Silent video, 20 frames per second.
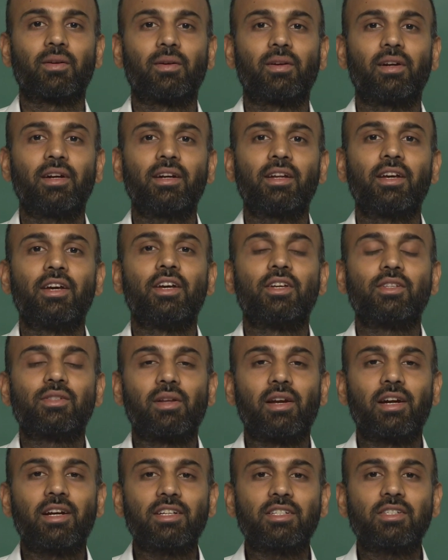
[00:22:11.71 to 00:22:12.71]
All right.
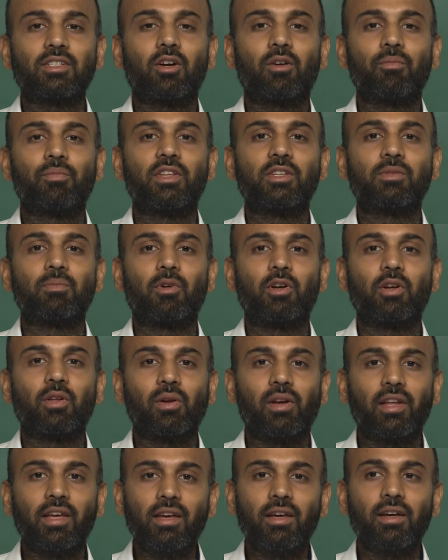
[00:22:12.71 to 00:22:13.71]
So, let us stop this
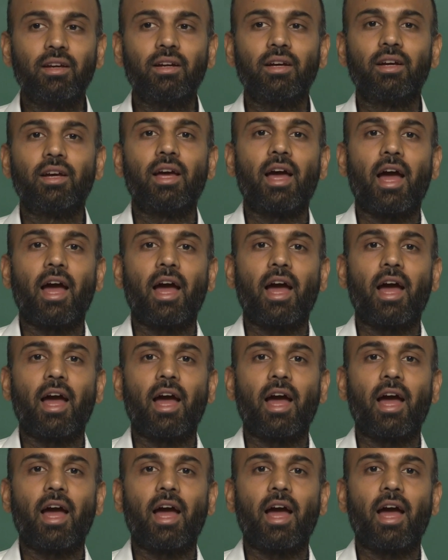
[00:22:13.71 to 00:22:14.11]
module here